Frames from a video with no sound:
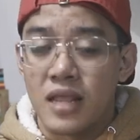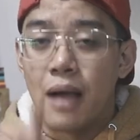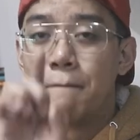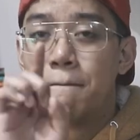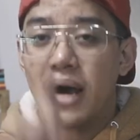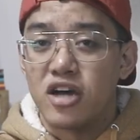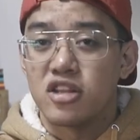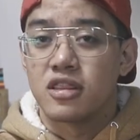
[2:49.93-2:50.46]

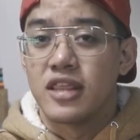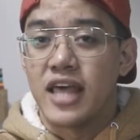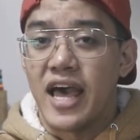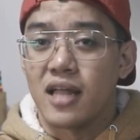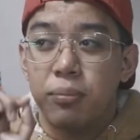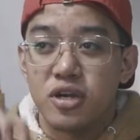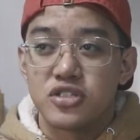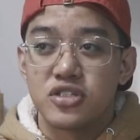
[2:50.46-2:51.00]
About
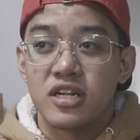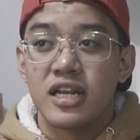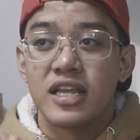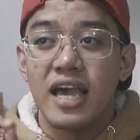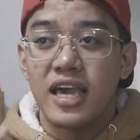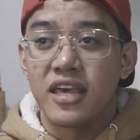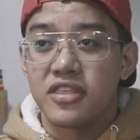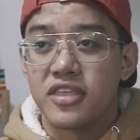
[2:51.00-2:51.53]
that, personally,
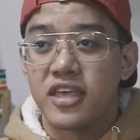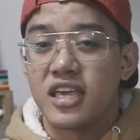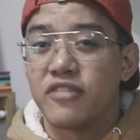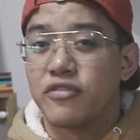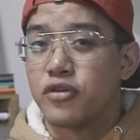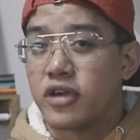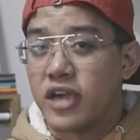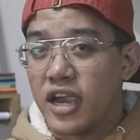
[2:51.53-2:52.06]
I think if
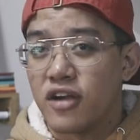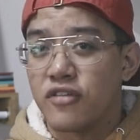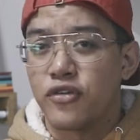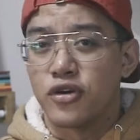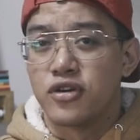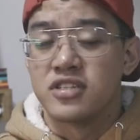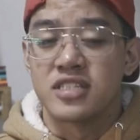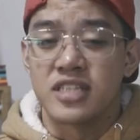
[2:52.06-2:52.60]
you care for
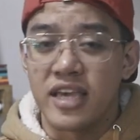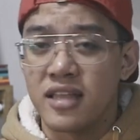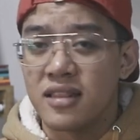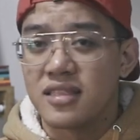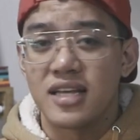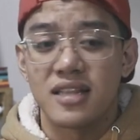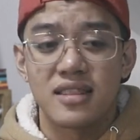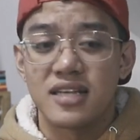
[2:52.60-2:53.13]
your skin,
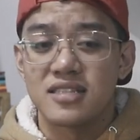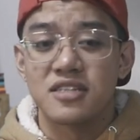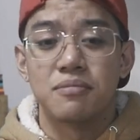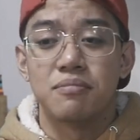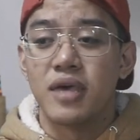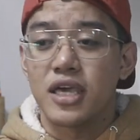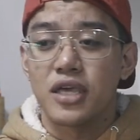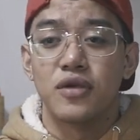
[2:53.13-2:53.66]
that doesn't
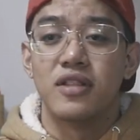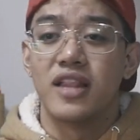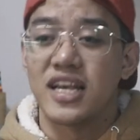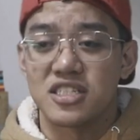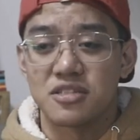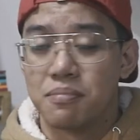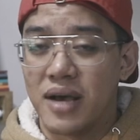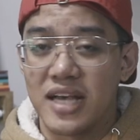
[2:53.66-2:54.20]
make you
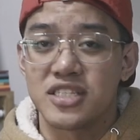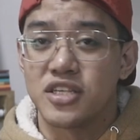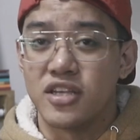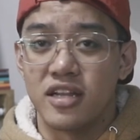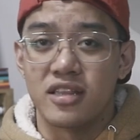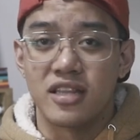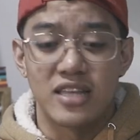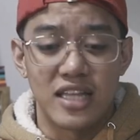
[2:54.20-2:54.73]
less masculine.